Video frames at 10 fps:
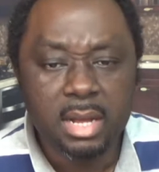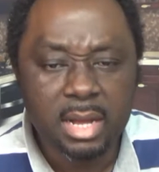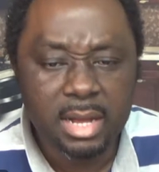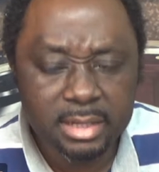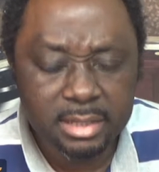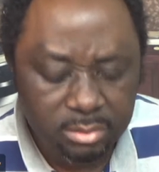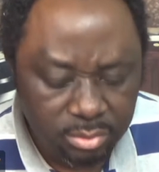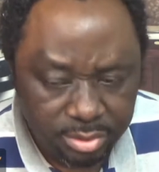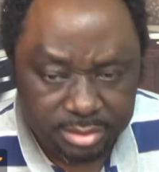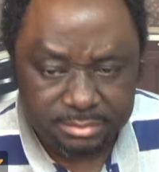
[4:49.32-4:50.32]

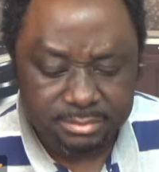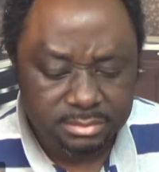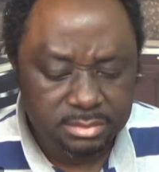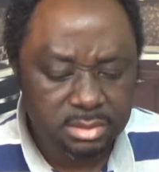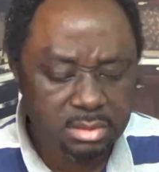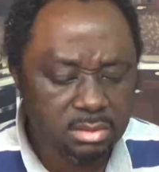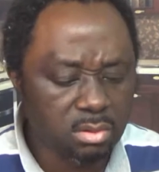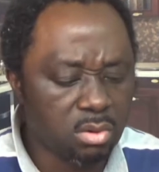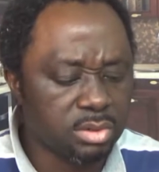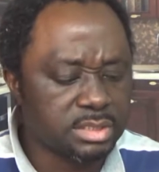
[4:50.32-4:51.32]
Hallelujah.
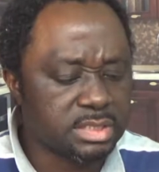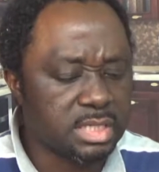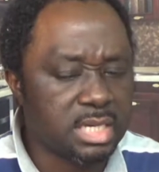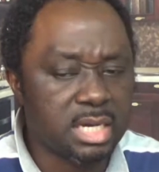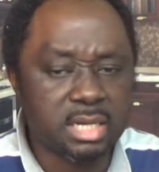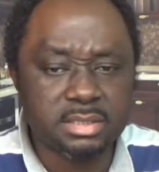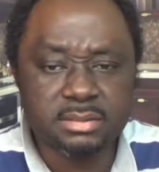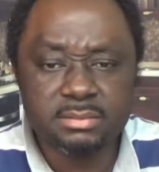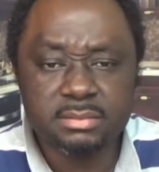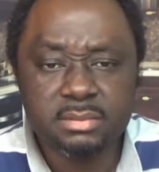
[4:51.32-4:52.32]
Glory to God.
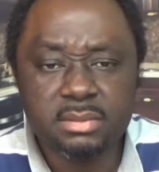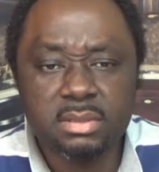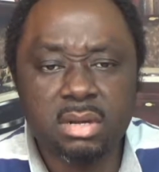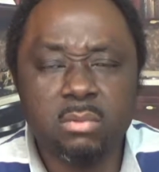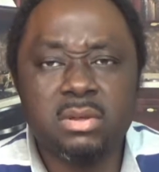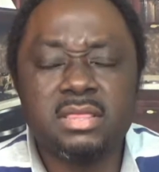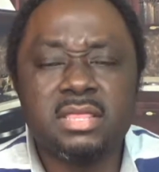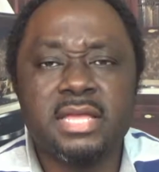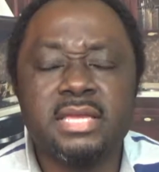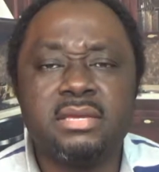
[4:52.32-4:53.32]
Lord, we
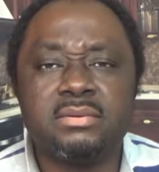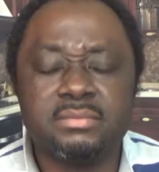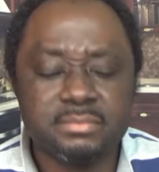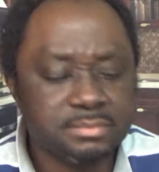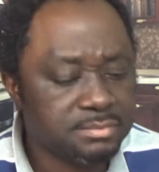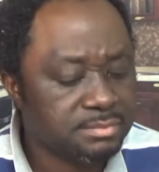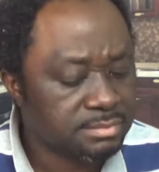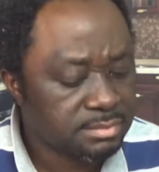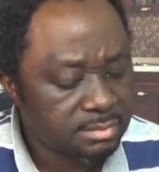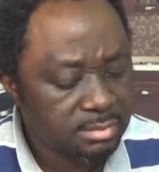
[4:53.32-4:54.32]
thank you.
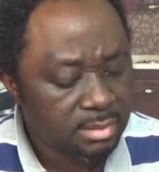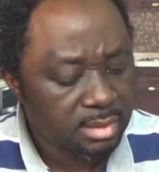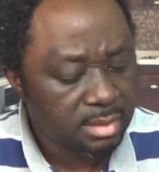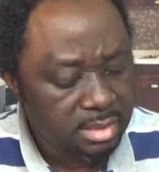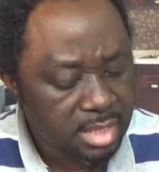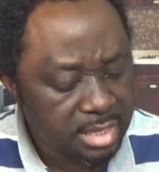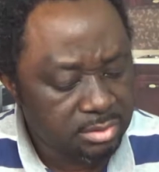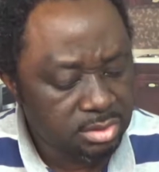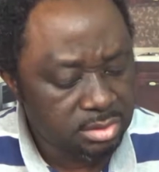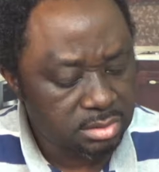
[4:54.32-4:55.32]

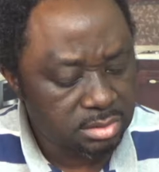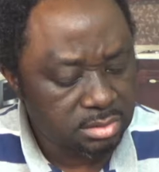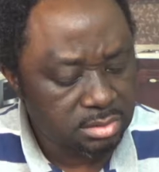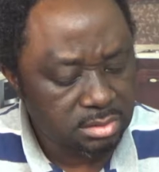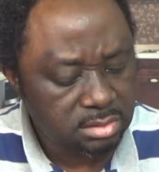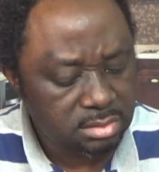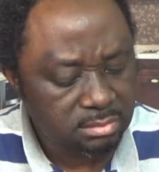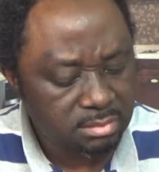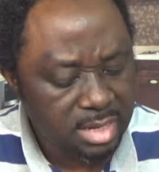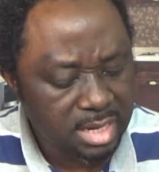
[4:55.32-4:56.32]
Thank you,
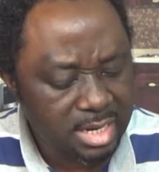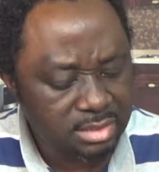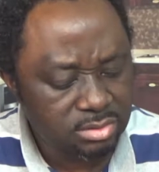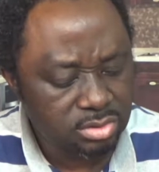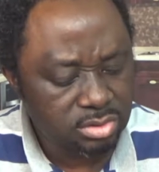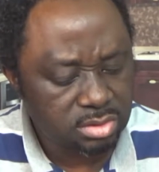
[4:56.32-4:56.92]
Jesus. Maladosh.